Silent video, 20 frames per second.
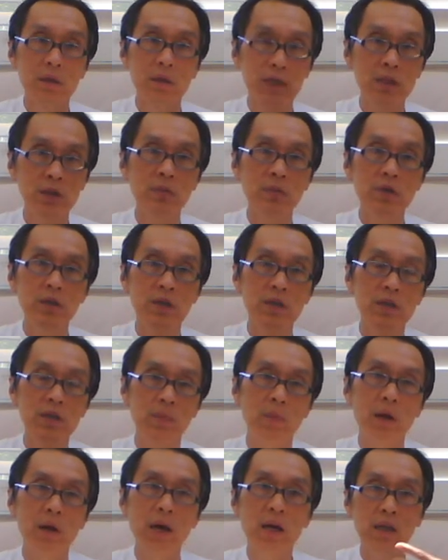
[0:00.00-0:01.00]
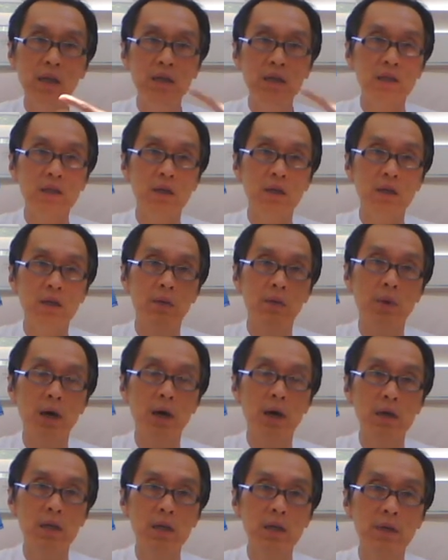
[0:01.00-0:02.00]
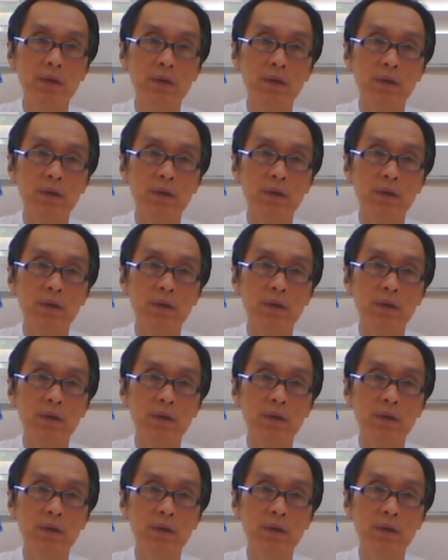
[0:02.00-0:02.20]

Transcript: experience a balance of your body.